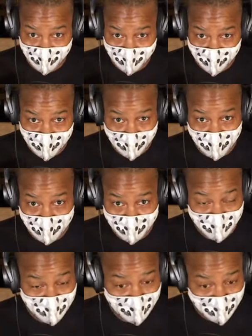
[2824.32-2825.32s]
America.
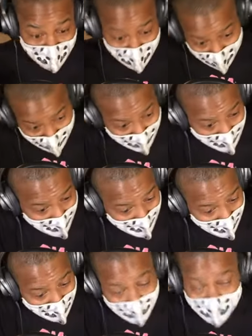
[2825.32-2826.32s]

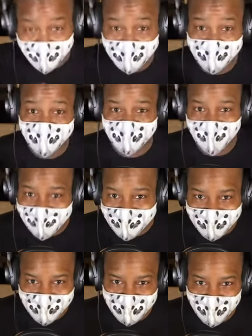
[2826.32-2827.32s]
And that's what
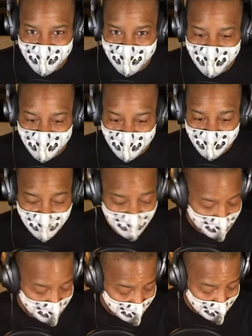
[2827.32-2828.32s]
frightens me.
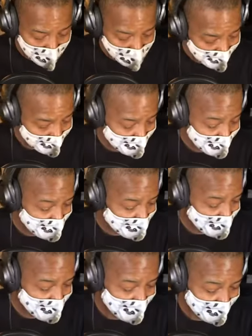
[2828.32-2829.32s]
Now,
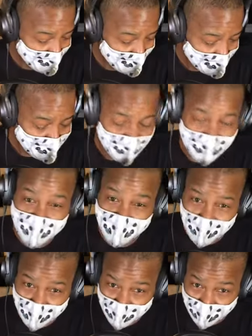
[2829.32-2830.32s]
I'm not
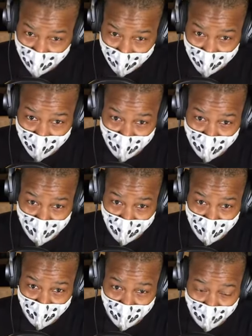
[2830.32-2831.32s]
afraid of a fight
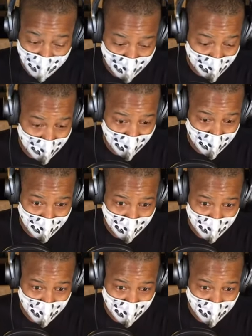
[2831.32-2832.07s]
because I